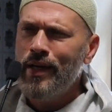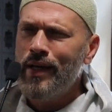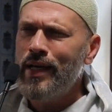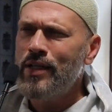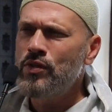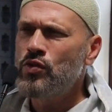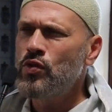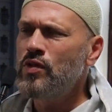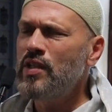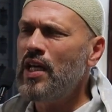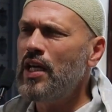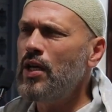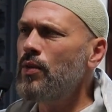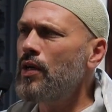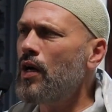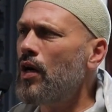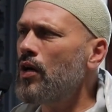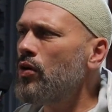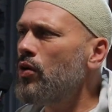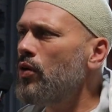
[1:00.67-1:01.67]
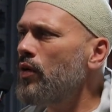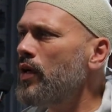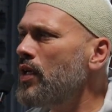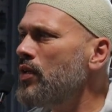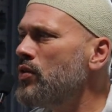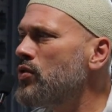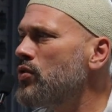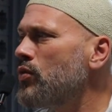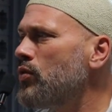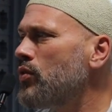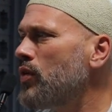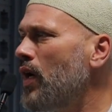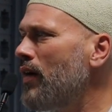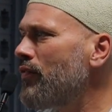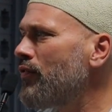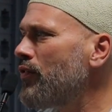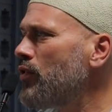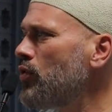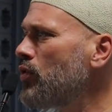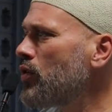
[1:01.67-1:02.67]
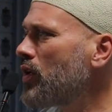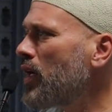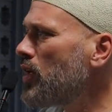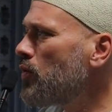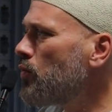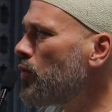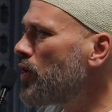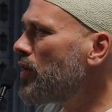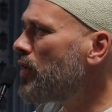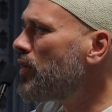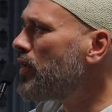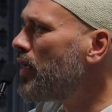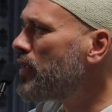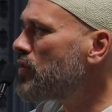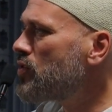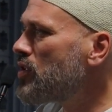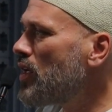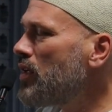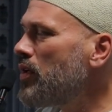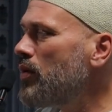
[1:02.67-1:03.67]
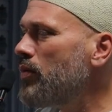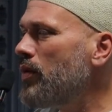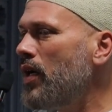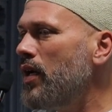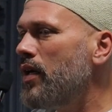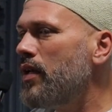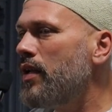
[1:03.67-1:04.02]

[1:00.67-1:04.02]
And today we are going to have a look at what Allah Jalla wa